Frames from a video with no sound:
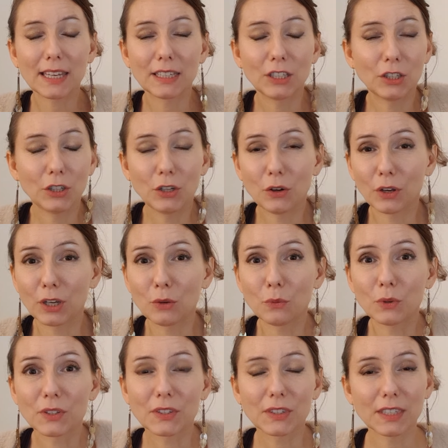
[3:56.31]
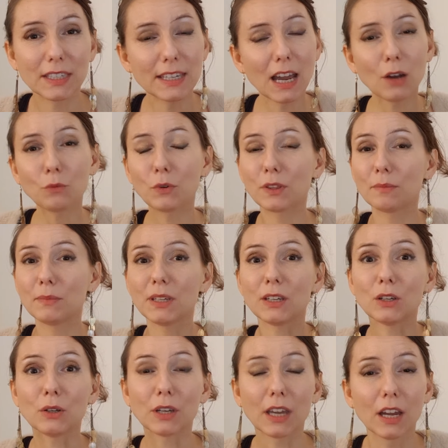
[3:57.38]
He would sit down with
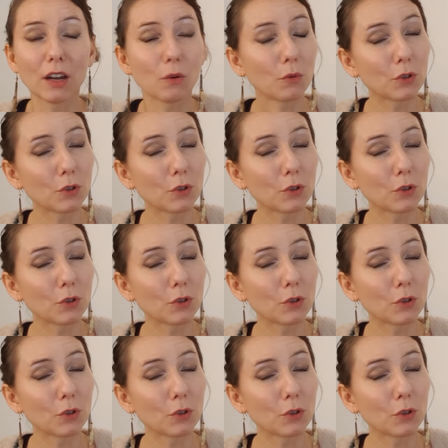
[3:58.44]
me.